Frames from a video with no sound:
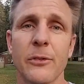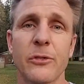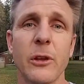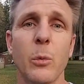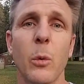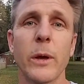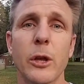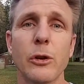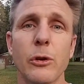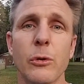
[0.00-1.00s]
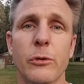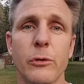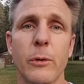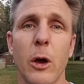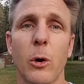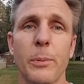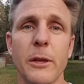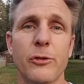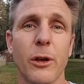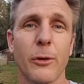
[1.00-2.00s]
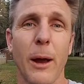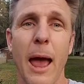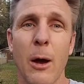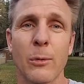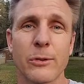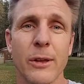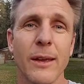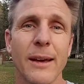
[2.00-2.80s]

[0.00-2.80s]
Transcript: see what we can do to help each other out.